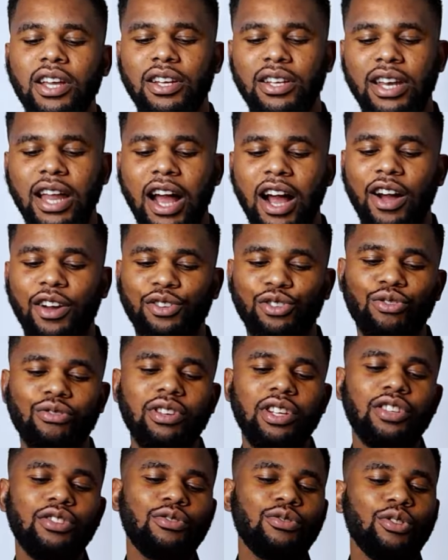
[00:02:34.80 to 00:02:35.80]
Now, you
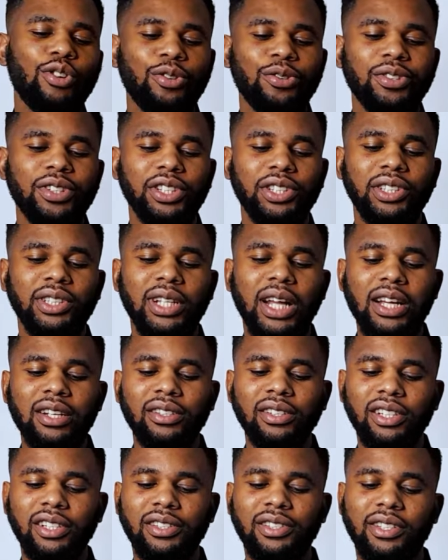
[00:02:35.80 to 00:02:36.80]
need to
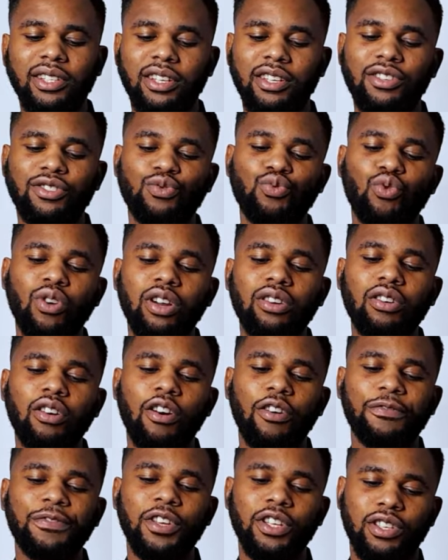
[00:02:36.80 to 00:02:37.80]
understand this is one
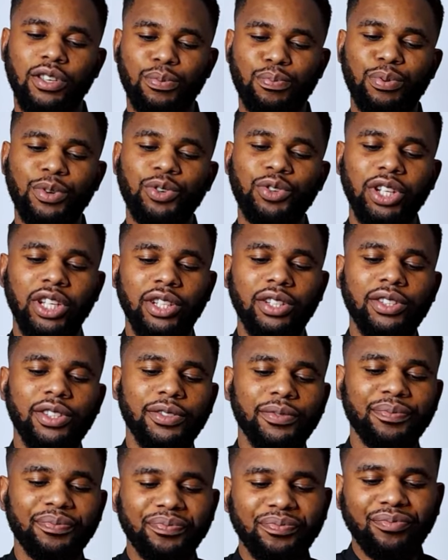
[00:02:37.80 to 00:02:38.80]
of the
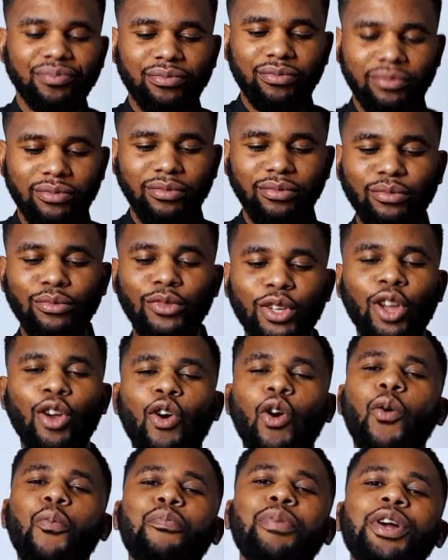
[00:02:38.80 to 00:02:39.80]
spirits
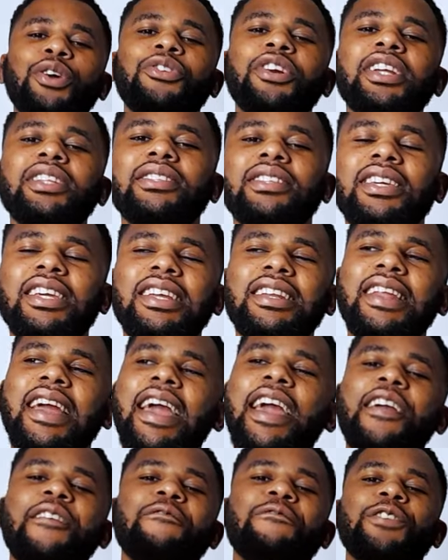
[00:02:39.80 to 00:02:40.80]
operates in
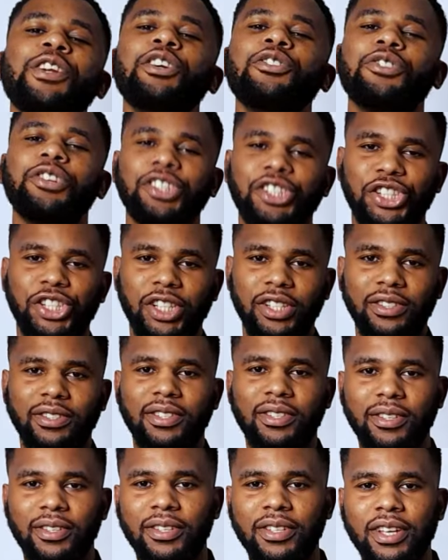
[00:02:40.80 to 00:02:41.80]
every
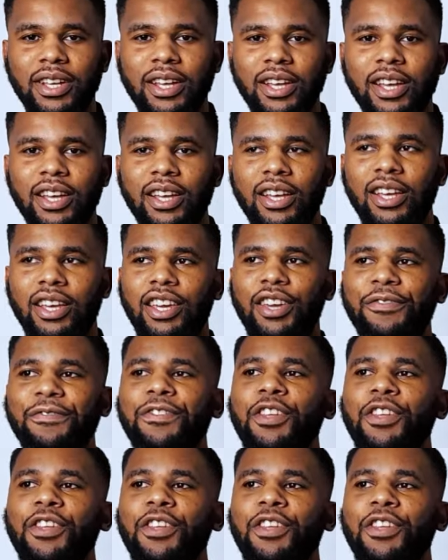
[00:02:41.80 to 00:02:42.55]
Christians. If